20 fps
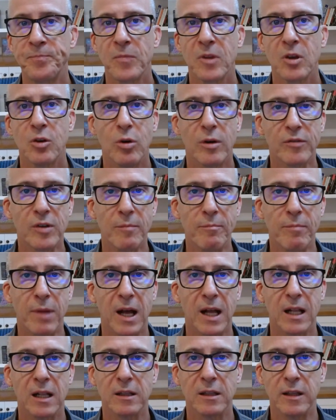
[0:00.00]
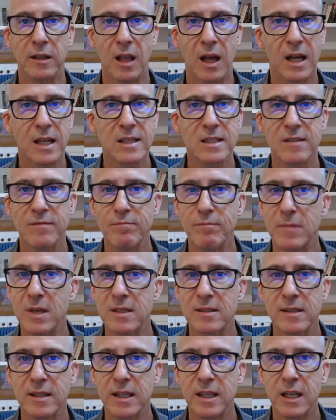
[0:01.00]
who have compiled lots of
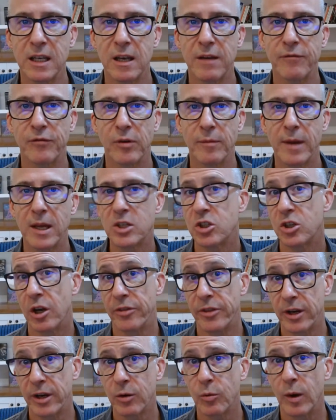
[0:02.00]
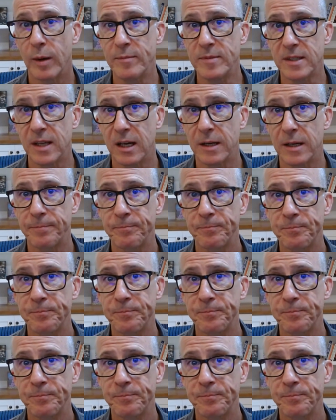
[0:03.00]
misleading information on their website